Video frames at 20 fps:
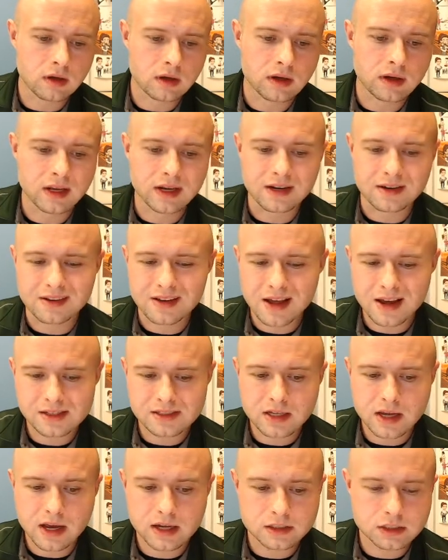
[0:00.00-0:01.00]
Any nice
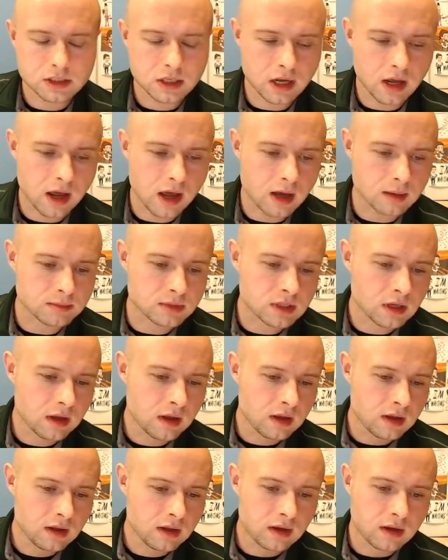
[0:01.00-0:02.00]
hash scams,
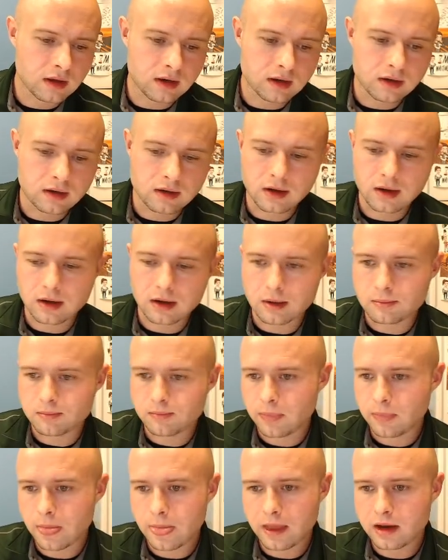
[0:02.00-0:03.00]

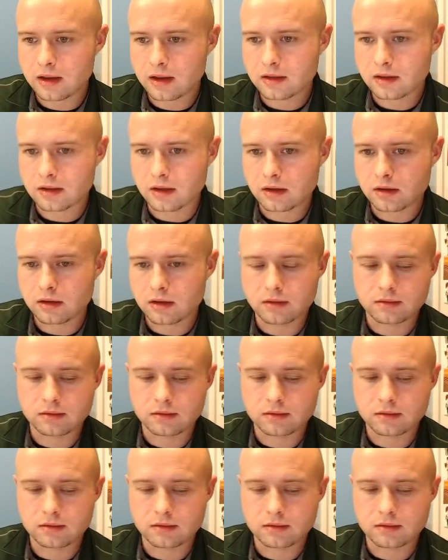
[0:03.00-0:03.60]
anything that could